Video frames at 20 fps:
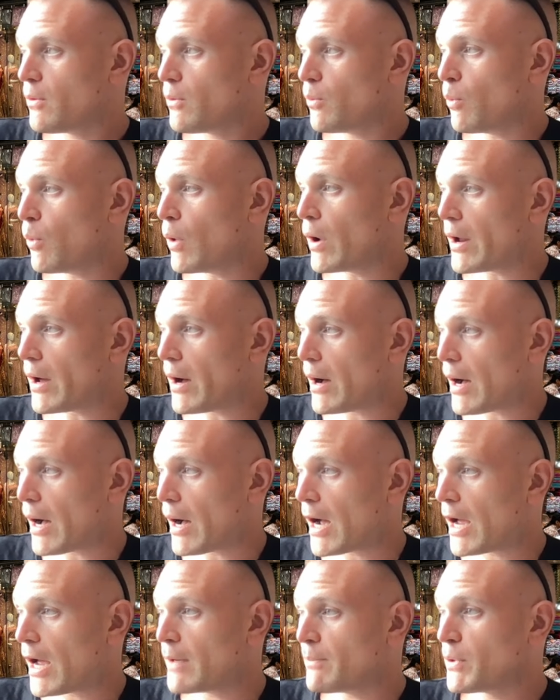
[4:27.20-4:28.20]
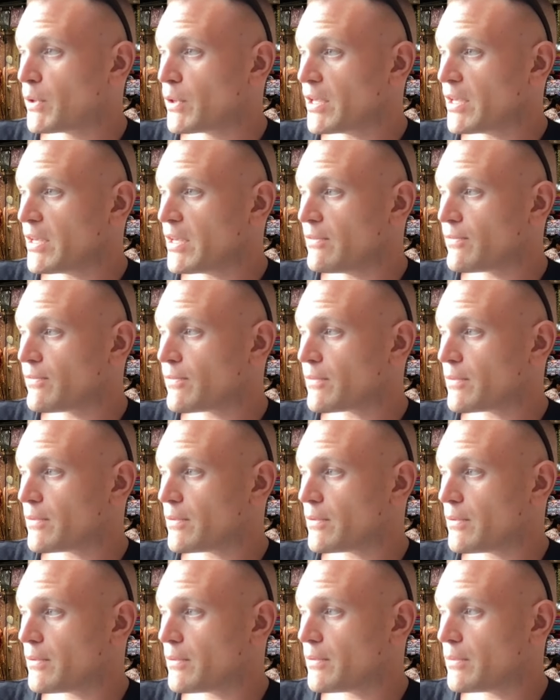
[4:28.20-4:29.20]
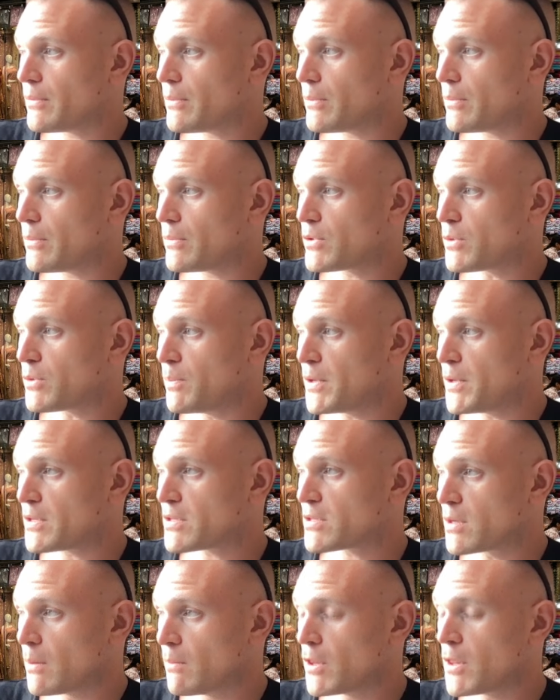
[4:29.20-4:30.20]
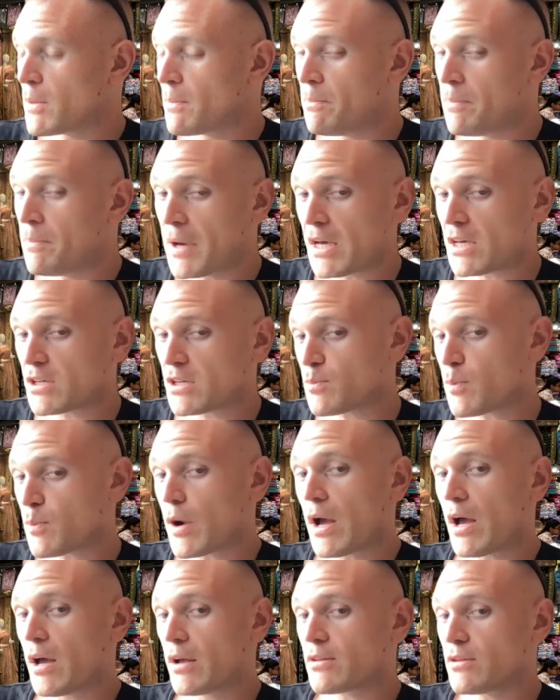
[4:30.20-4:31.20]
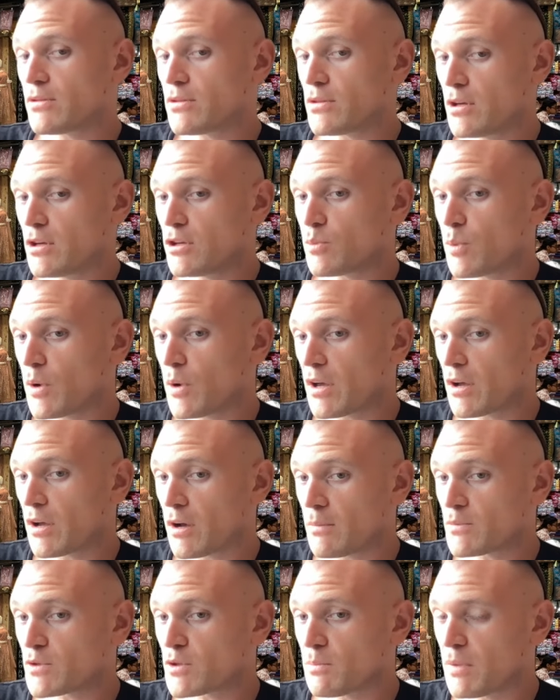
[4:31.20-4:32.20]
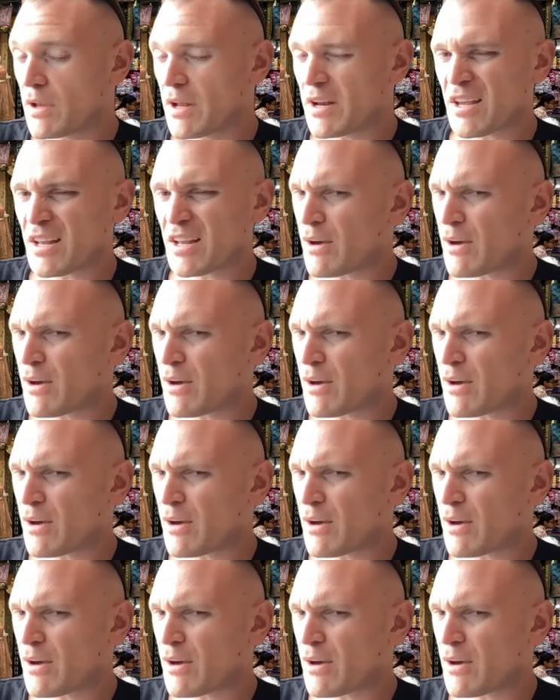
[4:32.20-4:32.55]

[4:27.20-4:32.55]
what I believe to be some of the best practices when it comes to blending.